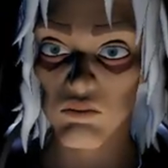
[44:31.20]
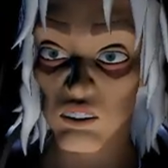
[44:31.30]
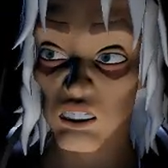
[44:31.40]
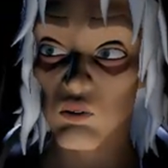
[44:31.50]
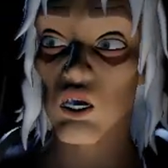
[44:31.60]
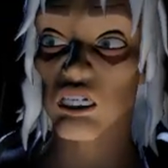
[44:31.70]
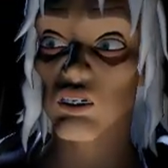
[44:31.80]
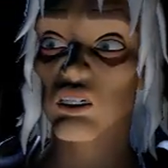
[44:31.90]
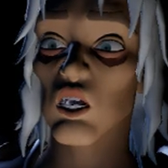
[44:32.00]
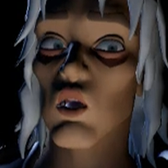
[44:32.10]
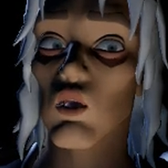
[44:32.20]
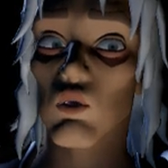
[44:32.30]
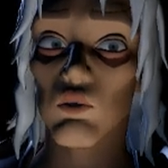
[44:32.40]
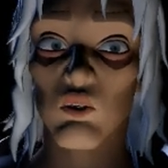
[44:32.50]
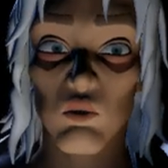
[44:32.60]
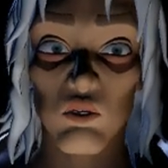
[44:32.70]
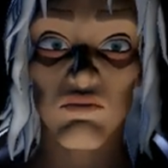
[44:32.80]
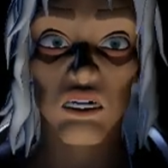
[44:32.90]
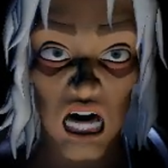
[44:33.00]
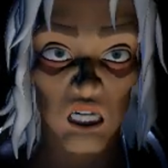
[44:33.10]
This one coos with
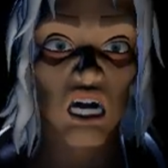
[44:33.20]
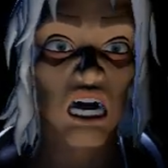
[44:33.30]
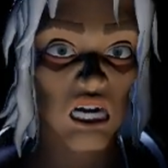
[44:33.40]
pleasure.